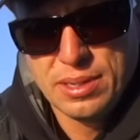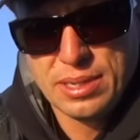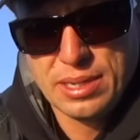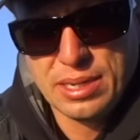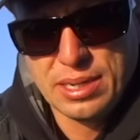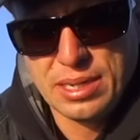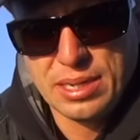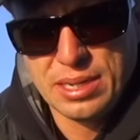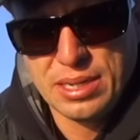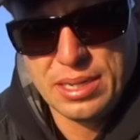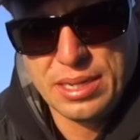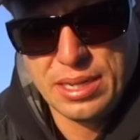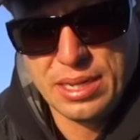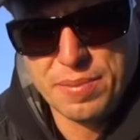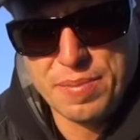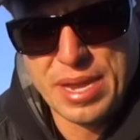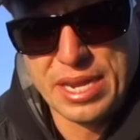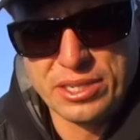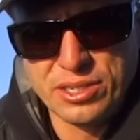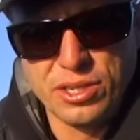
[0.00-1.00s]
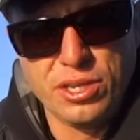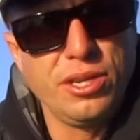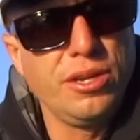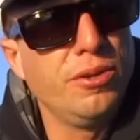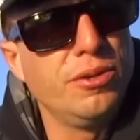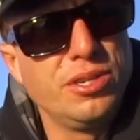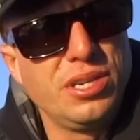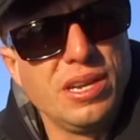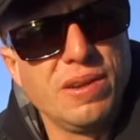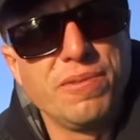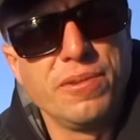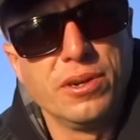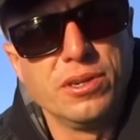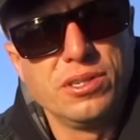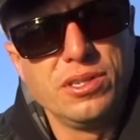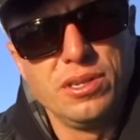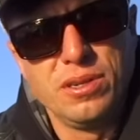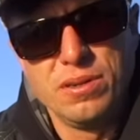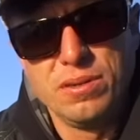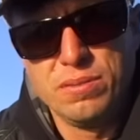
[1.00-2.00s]
Uh, it, it makes a huge
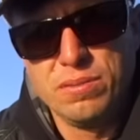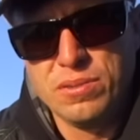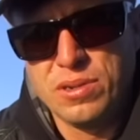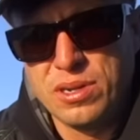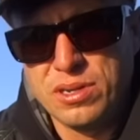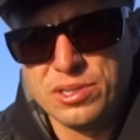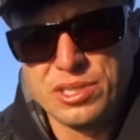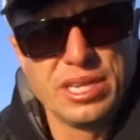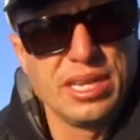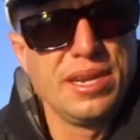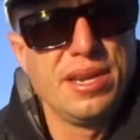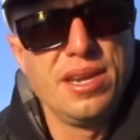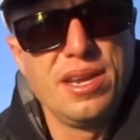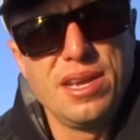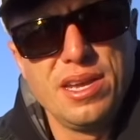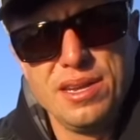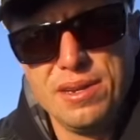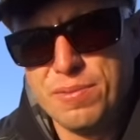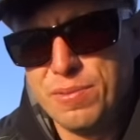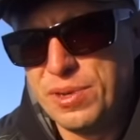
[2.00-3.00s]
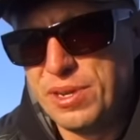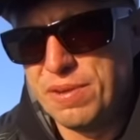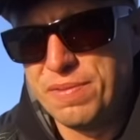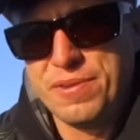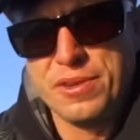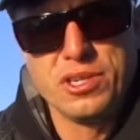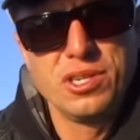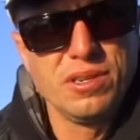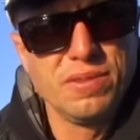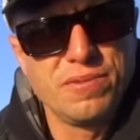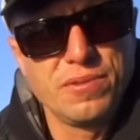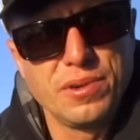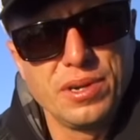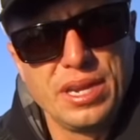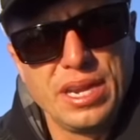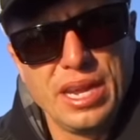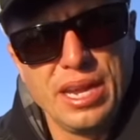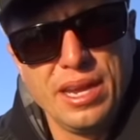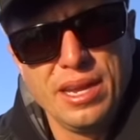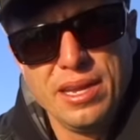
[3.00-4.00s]
difference. You know, all said and done, when you're fishing for a
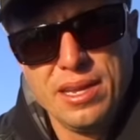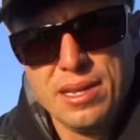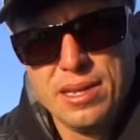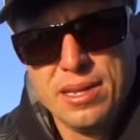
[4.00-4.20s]
day,